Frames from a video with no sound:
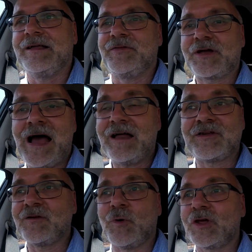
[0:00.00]
The car
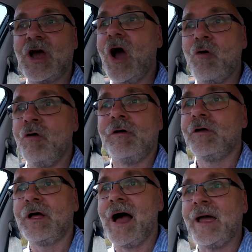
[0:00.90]
didn't want to go.
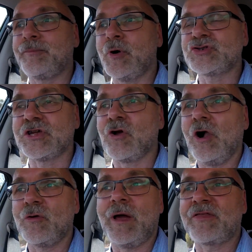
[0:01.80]
I pushed it
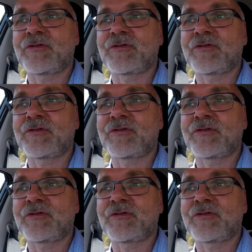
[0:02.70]
all the way